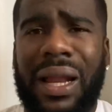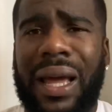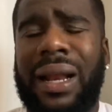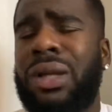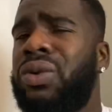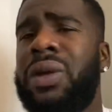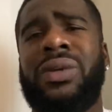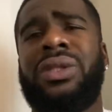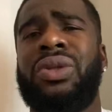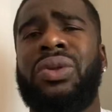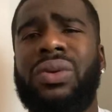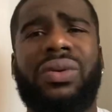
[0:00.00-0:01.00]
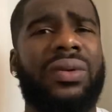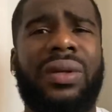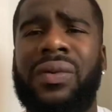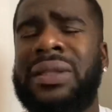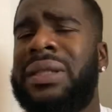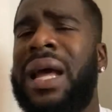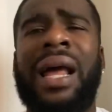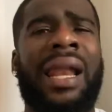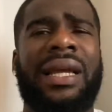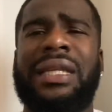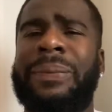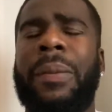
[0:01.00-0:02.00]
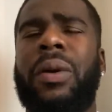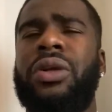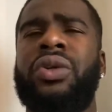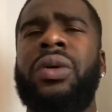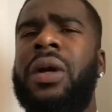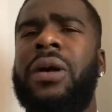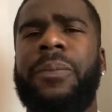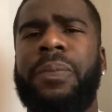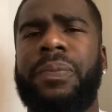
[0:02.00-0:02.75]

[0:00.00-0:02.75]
Like, that's what he wants to do. He wants to act like he's Pep Guardiola.